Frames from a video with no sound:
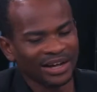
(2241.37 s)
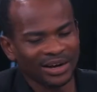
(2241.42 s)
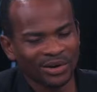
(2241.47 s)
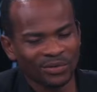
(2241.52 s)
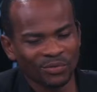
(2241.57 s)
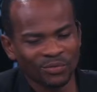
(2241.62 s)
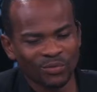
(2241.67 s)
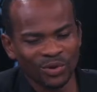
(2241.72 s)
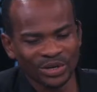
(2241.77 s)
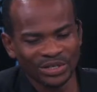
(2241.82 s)

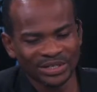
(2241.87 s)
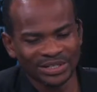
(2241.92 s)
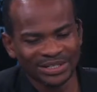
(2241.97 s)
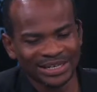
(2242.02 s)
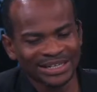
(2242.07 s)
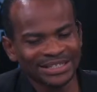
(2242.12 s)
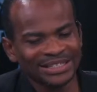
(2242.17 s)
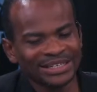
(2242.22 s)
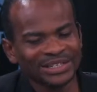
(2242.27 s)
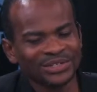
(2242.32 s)
was
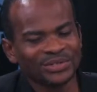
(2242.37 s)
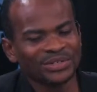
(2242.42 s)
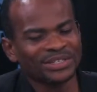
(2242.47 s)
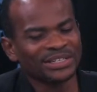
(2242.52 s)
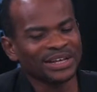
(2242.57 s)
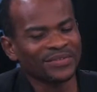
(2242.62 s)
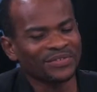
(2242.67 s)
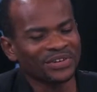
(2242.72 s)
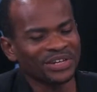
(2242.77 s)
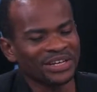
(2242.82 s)
sentenced to
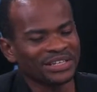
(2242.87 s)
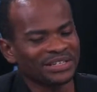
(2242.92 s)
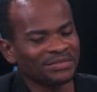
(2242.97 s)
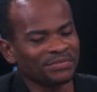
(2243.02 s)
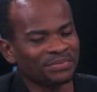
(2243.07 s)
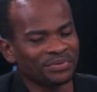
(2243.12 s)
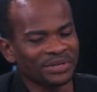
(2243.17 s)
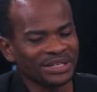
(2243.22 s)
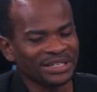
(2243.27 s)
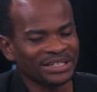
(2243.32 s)
7 years
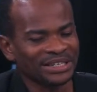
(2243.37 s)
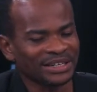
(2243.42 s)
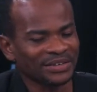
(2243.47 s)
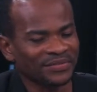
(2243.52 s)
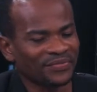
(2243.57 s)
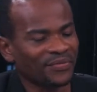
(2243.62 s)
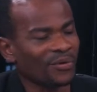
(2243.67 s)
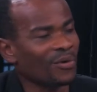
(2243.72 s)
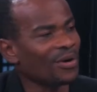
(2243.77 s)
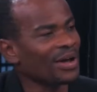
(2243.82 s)
in prison
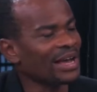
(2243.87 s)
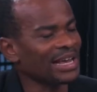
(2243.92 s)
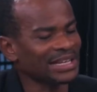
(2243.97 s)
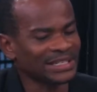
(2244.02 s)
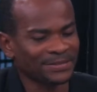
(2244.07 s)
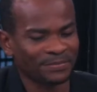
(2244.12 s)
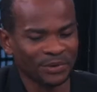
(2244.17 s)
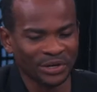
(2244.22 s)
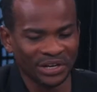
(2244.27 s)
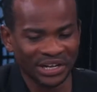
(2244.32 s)
for
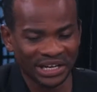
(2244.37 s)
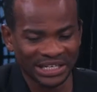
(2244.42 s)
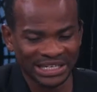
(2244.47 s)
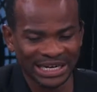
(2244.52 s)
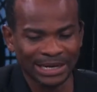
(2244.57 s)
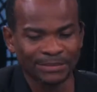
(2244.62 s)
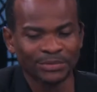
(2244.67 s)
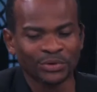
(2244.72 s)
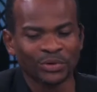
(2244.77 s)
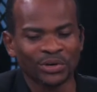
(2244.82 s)
espionage.
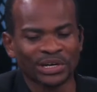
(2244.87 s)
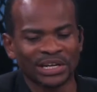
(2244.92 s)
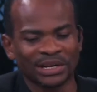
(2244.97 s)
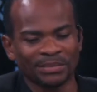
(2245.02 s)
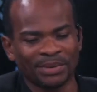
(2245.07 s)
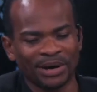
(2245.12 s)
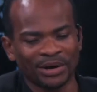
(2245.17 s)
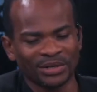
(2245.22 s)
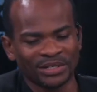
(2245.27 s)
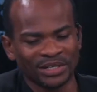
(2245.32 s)
And I'm talking
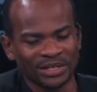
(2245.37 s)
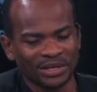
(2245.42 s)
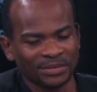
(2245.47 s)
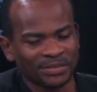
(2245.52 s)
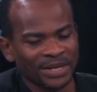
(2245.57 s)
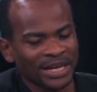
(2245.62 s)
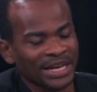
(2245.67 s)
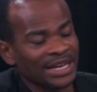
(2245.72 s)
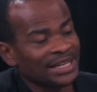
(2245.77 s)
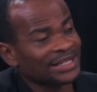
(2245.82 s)
about
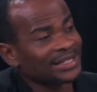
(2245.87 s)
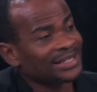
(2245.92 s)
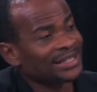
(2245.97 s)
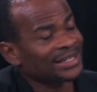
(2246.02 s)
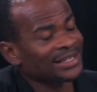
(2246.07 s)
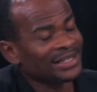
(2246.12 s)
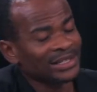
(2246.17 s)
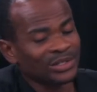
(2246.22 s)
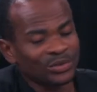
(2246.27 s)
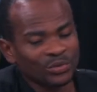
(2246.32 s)

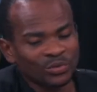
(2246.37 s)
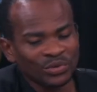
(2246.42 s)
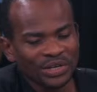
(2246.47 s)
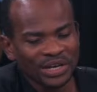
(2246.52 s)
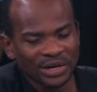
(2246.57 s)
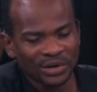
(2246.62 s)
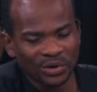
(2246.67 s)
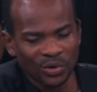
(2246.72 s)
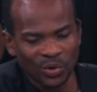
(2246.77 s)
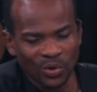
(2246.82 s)

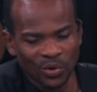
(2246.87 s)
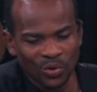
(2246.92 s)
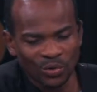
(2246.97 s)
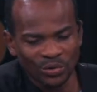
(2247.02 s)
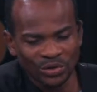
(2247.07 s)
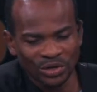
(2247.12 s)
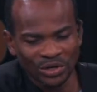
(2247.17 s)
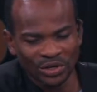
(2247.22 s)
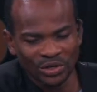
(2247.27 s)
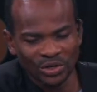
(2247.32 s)

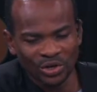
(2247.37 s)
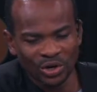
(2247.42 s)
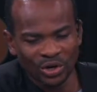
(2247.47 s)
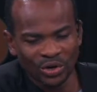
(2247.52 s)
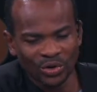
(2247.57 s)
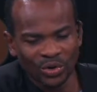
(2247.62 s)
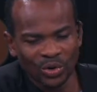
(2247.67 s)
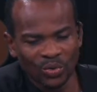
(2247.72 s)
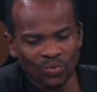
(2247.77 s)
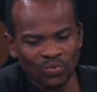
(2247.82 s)
62-year-old
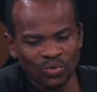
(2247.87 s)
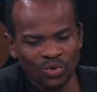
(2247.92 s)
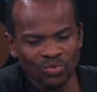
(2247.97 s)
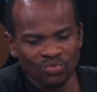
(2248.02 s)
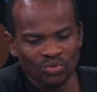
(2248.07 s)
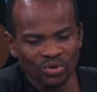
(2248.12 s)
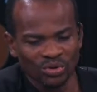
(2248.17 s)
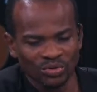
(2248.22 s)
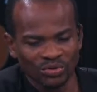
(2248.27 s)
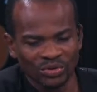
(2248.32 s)
Dong
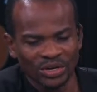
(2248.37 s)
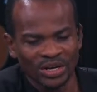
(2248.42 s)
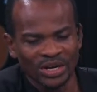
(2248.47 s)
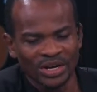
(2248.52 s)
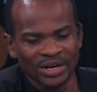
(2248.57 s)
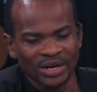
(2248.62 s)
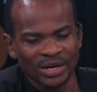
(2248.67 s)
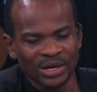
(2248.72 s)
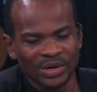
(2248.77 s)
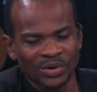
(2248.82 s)
Wu,
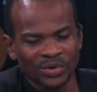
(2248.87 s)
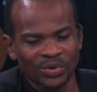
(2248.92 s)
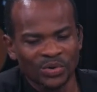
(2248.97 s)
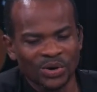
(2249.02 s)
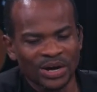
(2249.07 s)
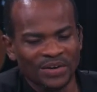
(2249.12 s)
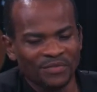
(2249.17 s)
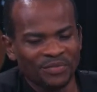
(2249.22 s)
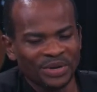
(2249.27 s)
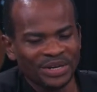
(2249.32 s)
who
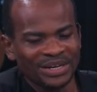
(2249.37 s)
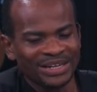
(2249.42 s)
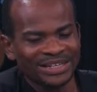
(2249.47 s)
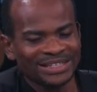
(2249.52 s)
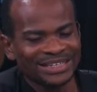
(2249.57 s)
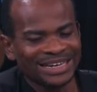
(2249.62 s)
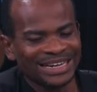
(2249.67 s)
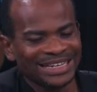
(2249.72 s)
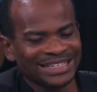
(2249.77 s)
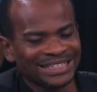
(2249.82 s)
have been
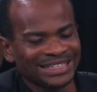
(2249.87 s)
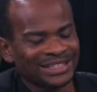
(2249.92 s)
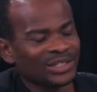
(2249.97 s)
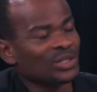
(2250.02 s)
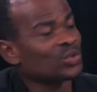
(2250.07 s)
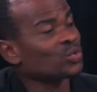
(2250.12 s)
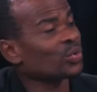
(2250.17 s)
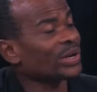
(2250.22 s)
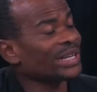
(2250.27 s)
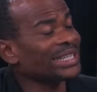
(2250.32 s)
detained
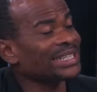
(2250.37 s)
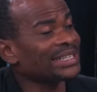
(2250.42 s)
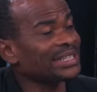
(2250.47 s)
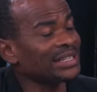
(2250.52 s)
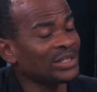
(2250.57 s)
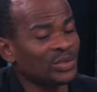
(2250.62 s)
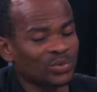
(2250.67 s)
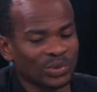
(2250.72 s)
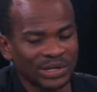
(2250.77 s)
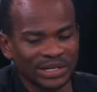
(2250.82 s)
since
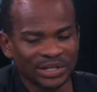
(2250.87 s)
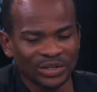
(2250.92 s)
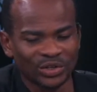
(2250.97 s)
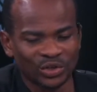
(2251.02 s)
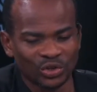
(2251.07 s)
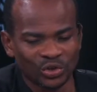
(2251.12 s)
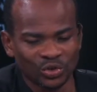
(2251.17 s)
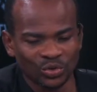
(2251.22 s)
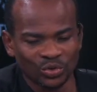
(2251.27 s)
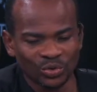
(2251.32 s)

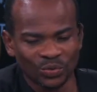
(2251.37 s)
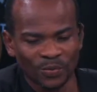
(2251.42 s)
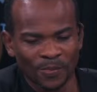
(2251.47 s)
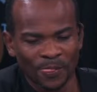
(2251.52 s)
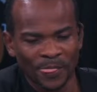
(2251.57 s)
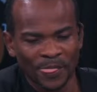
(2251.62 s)
2022.